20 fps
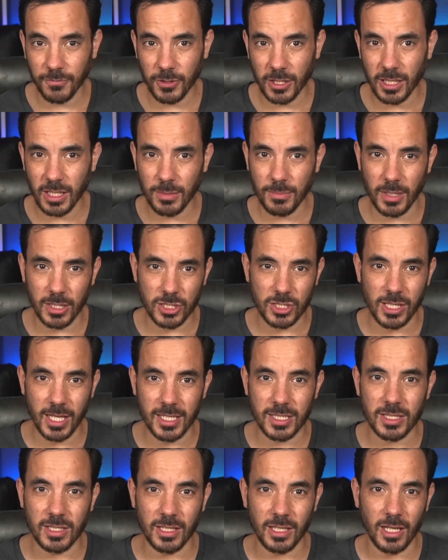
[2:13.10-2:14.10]
if you're getting much
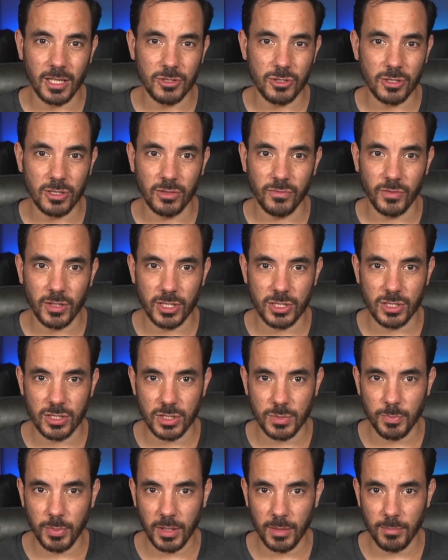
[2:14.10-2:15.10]
less than one hundred
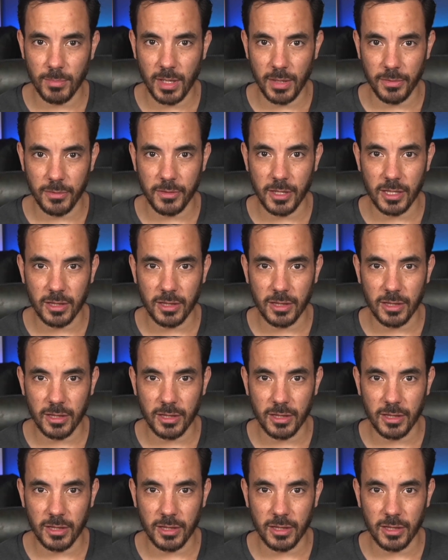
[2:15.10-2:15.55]
conversions per month,